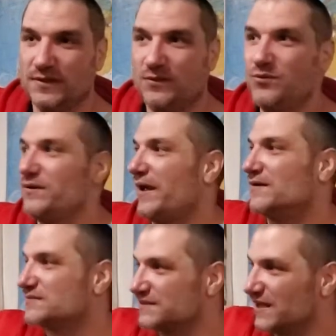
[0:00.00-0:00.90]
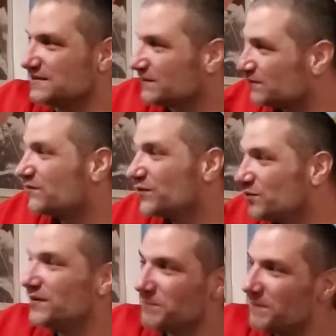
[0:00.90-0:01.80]
Who cares to test a
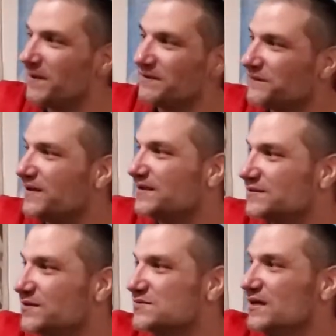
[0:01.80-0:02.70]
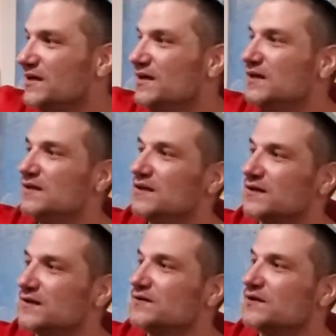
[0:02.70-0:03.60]
Q-tip up my fucking nose?
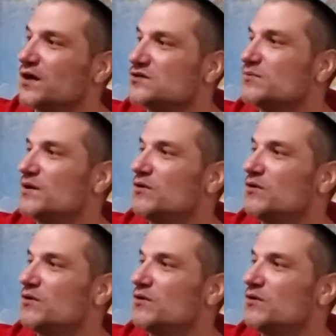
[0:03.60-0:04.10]
Look, the guards went